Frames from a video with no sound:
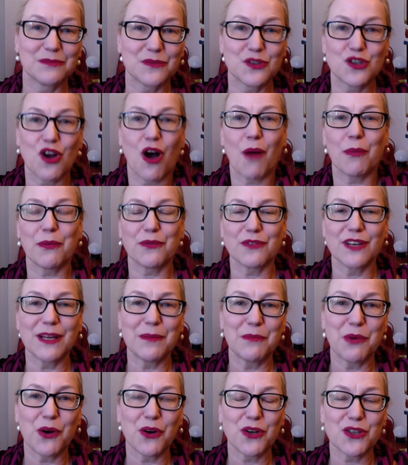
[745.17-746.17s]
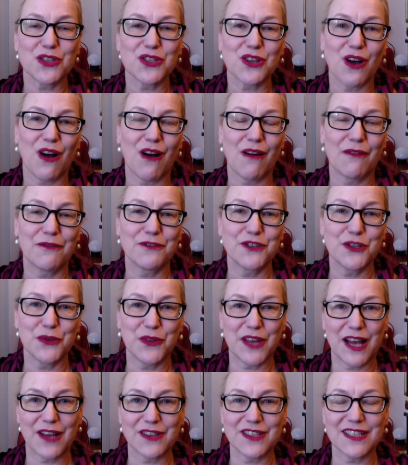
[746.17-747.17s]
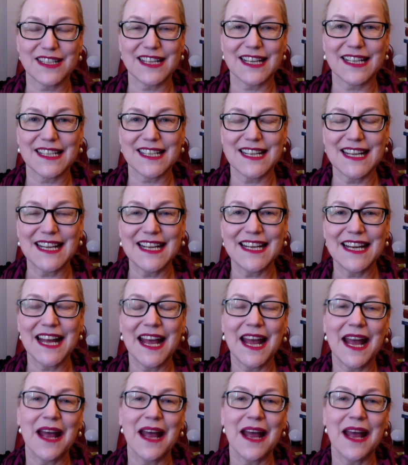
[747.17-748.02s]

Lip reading: top three books of 2016.